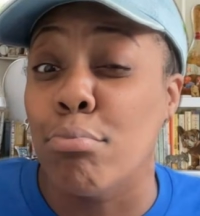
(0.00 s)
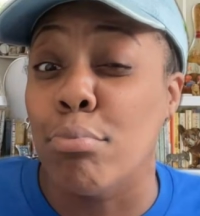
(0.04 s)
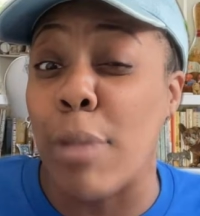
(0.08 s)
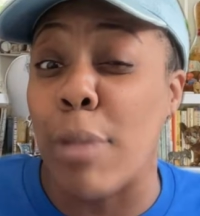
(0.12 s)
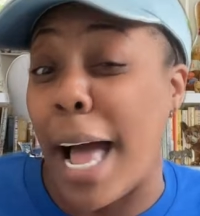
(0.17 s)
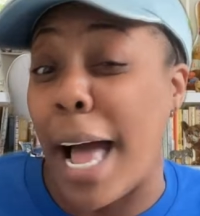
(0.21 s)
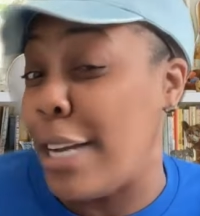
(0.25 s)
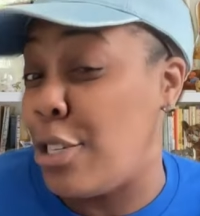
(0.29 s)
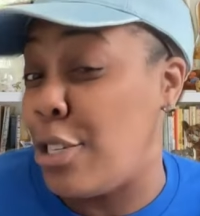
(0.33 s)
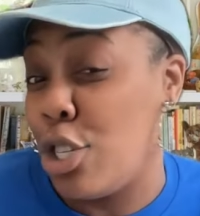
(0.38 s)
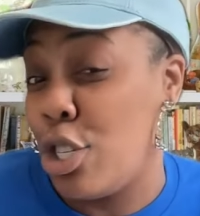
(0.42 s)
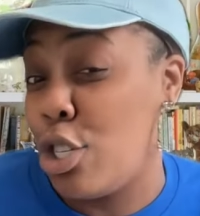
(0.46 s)

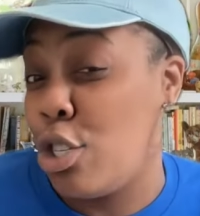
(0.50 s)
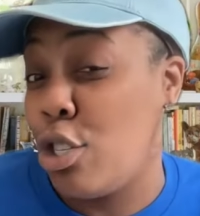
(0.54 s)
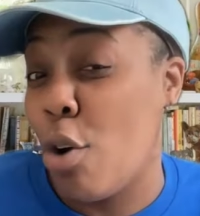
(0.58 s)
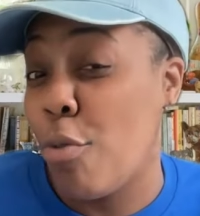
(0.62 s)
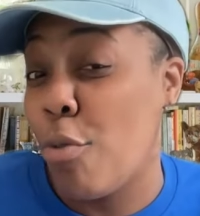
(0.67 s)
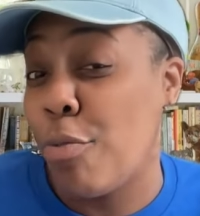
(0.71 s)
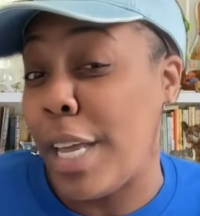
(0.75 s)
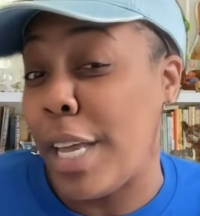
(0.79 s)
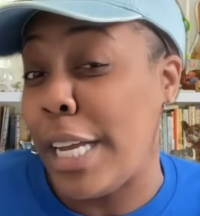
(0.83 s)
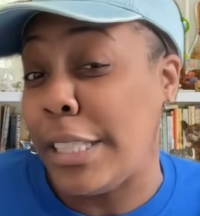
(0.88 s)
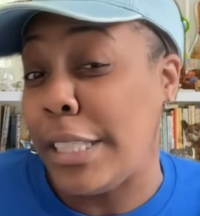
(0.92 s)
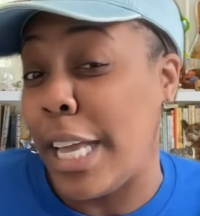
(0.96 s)
I just don't
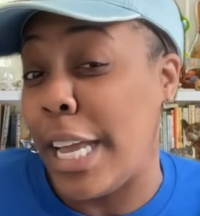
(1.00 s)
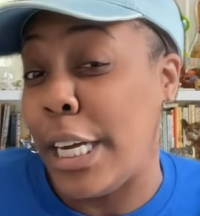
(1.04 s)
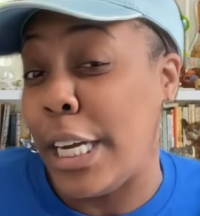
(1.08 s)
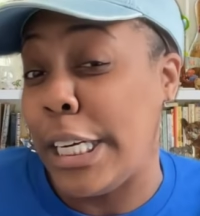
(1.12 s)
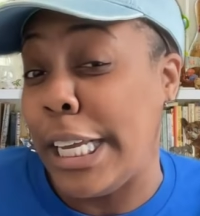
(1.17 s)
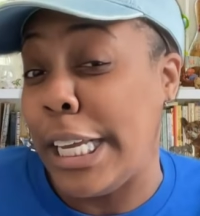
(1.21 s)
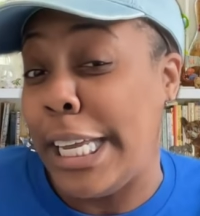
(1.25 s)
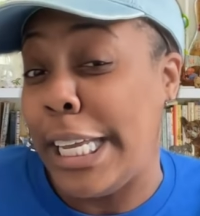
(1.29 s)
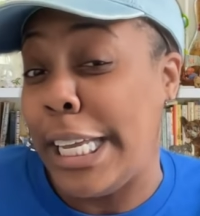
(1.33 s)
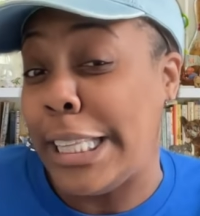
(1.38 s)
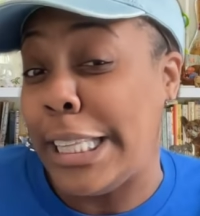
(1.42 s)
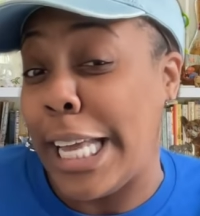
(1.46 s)
think they're going to
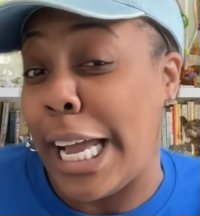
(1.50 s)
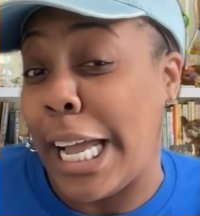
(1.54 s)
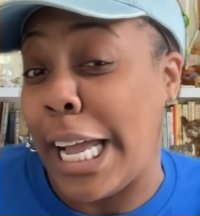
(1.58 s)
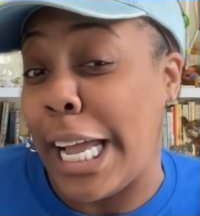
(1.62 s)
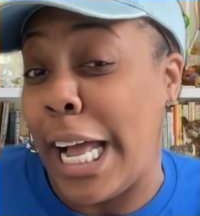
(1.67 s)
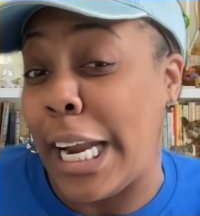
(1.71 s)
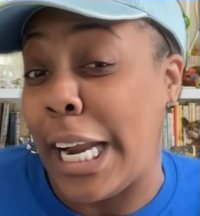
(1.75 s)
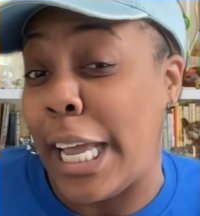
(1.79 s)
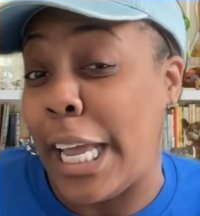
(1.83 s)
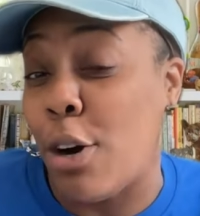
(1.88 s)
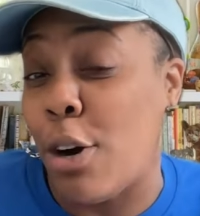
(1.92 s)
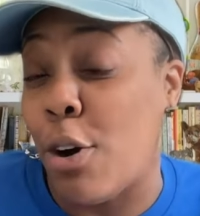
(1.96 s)
get that
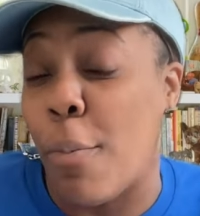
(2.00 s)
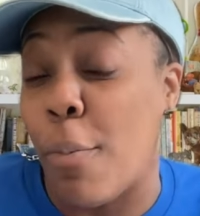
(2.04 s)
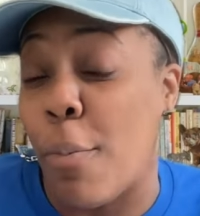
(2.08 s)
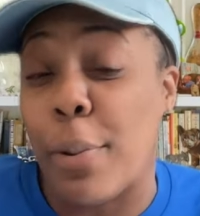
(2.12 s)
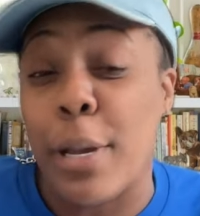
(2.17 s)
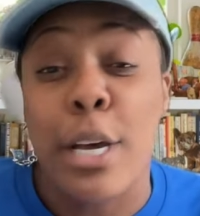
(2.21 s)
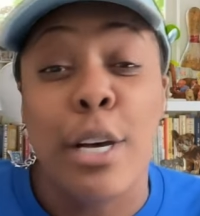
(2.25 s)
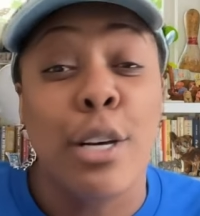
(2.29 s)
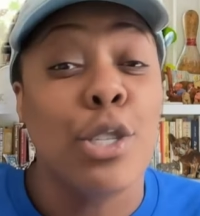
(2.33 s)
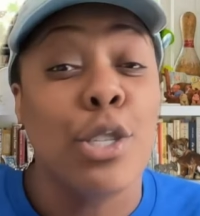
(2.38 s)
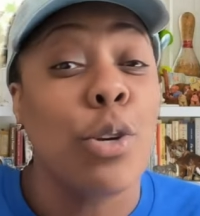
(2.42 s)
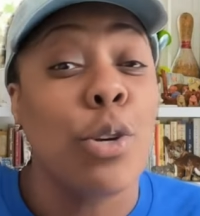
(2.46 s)
kind of help.
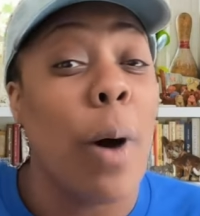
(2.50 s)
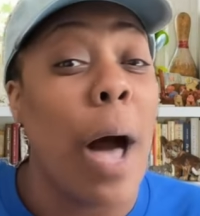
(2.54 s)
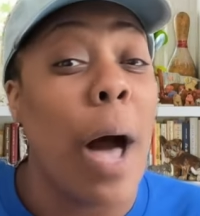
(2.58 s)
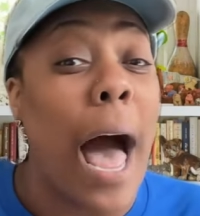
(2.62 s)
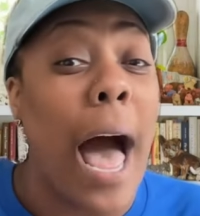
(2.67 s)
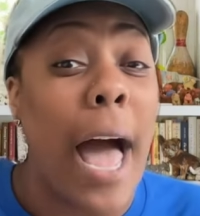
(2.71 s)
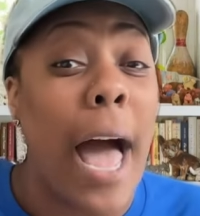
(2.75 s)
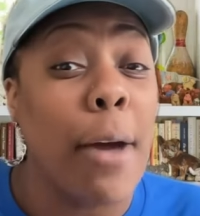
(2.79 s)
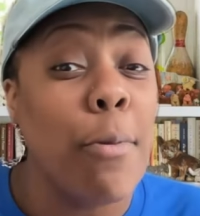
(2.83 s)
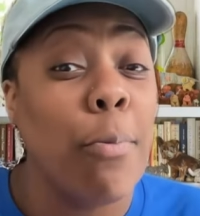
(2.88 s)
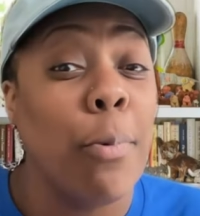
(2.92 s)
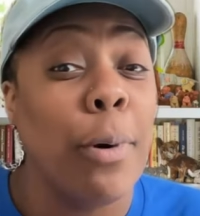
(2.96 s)
So
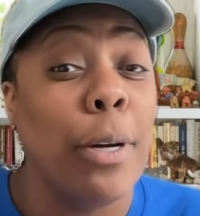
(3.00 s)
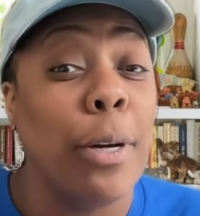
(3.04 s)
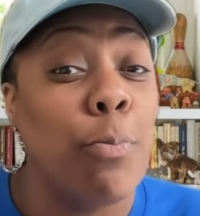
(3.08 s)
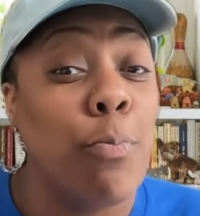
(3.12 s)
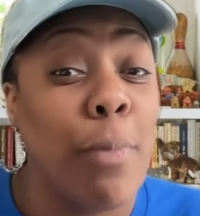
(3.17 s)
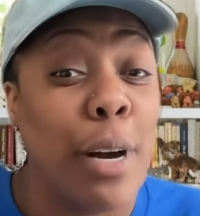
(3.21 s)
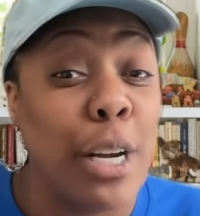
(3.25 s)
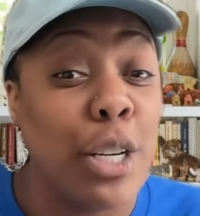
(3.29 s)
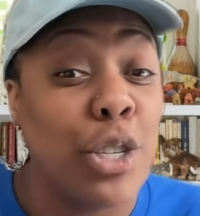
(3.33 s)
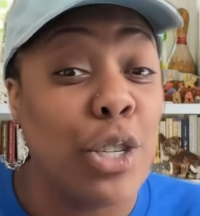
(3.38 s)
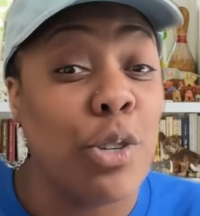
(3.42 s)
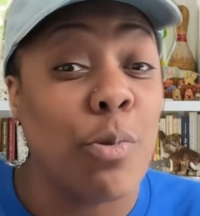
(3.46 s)
I would
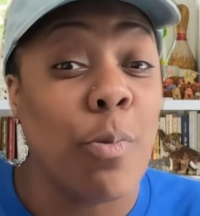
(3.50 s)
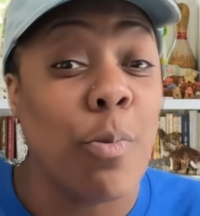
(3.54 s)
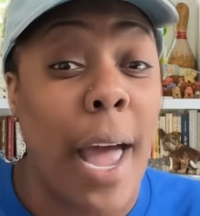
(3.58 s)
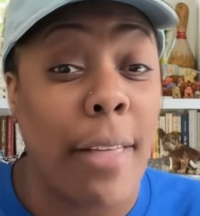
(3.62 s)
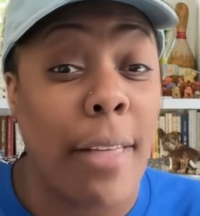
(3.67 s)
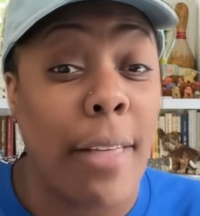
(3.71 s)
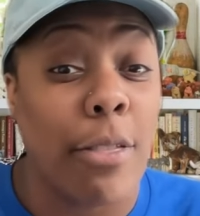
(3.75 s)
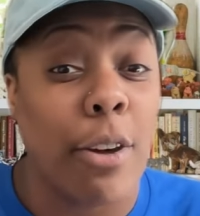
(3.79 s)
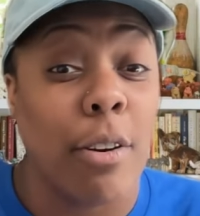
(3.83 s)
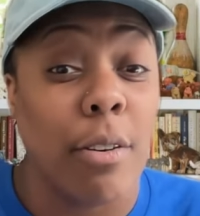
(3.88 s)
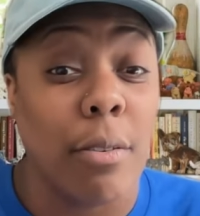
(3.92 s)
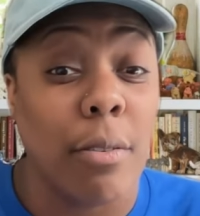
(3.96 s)
much
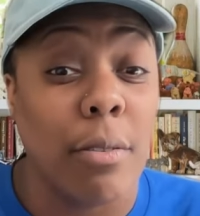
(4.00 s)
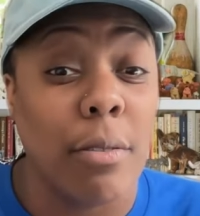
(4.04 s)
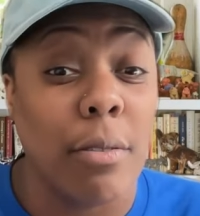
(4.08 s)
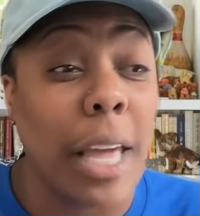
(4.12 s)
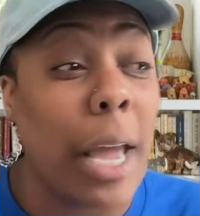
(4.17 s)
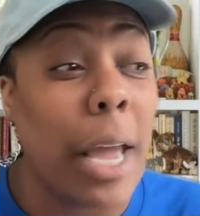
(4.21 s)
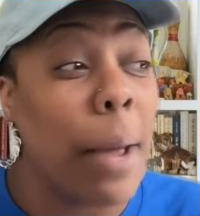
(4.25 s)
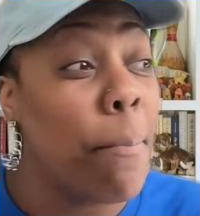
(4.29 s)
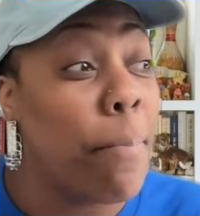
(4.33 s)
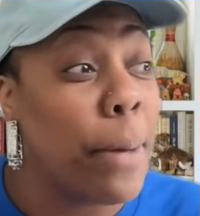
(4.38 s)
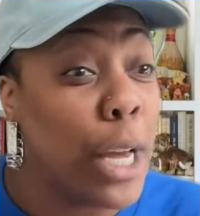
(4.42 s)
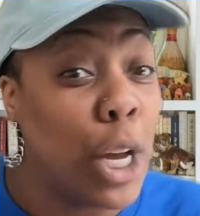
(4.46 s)
rather
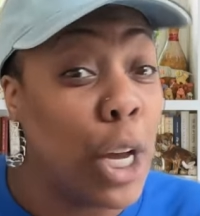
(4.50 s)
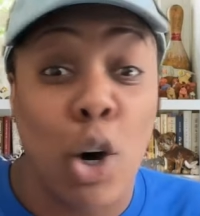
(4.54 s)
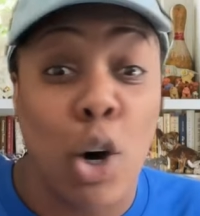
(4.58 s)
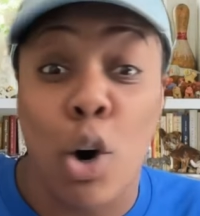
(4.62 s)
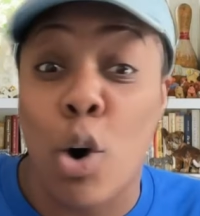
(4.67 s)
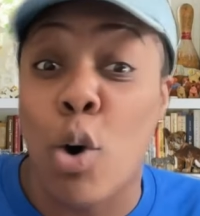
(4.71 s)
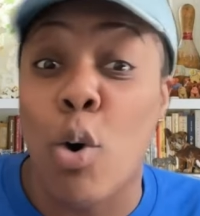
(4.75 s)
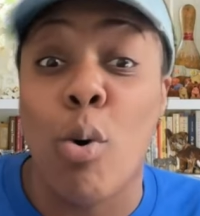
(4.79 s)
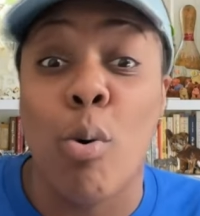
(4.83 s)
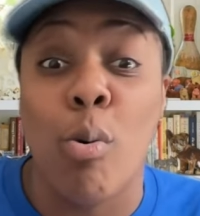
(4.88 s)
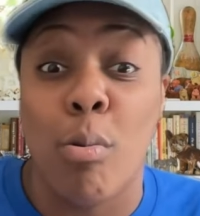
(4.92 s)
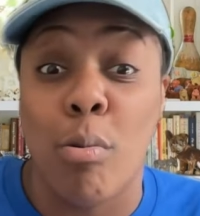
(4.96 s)
they be
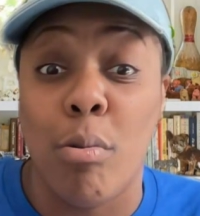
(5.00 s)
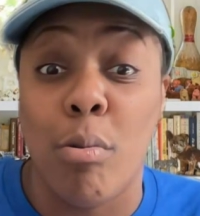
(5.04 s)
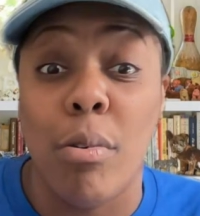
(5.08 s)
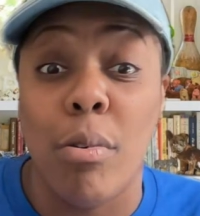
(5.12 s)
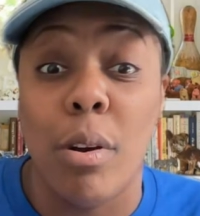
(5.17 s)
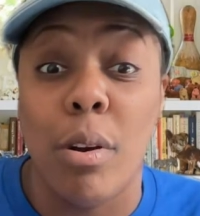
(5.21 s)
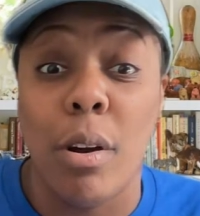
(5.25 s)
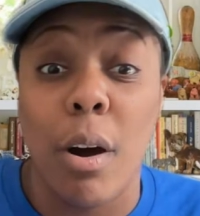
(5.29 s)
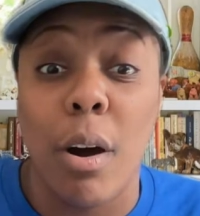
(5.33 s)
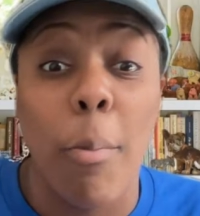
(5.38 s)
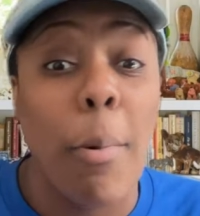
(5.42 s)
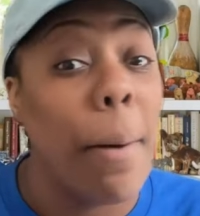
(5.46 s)
cool
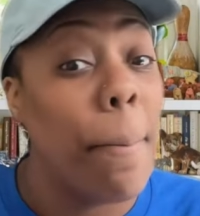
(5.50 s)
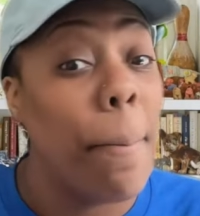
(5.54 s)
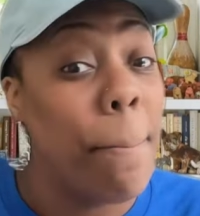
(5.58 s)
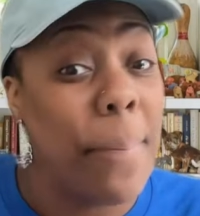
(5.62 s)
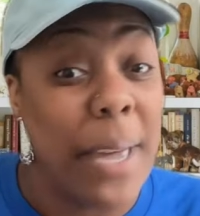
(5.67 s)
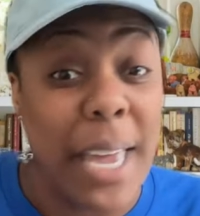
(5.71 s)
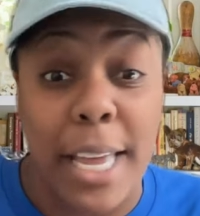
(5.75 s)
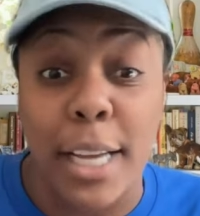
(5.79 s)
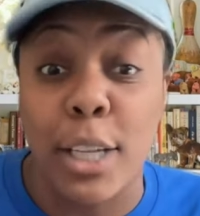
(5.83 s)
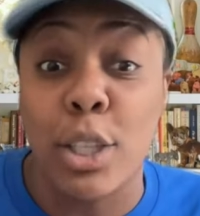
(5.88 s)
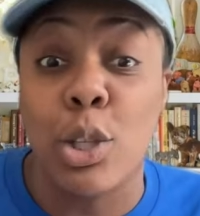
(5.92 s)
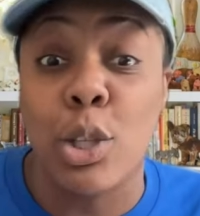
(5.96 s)
with
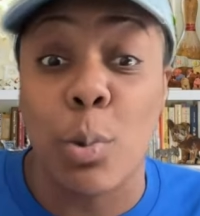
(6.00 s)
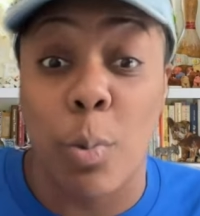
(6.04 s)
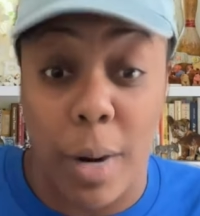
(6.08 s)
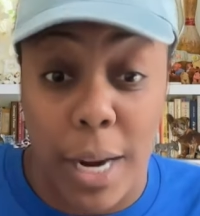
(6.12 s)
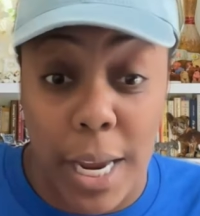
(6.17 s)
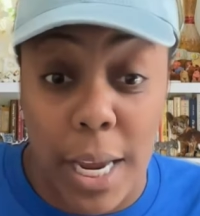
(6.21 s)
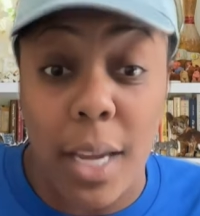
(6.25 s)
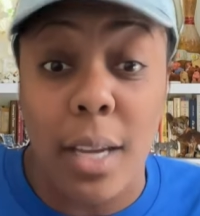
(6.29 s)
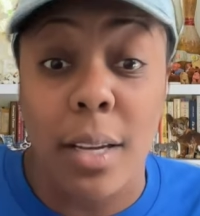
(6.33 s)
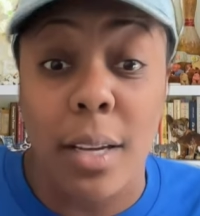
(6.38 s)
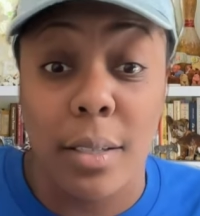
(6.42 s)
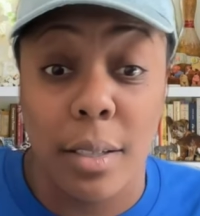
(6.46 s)
being
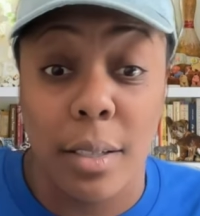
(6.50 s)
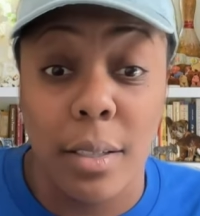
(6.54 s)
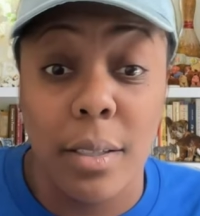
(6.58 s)
three,